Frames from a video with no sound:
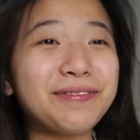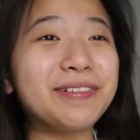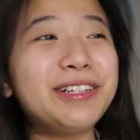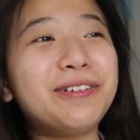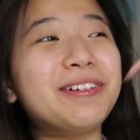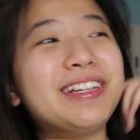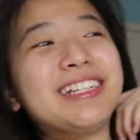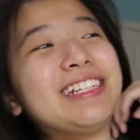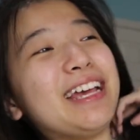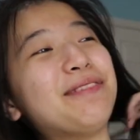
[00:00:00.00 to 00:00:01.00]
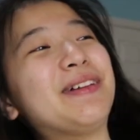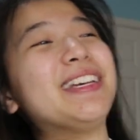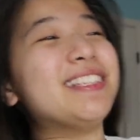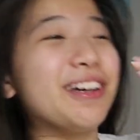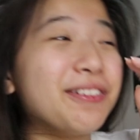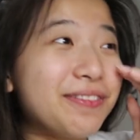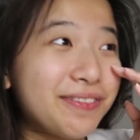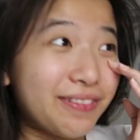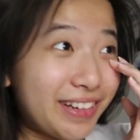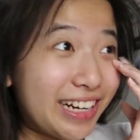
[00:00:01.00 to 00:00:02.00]
reorientate myself
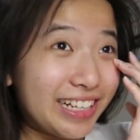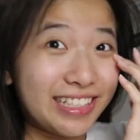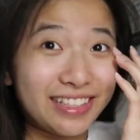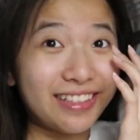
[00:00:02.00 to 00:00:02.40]
when I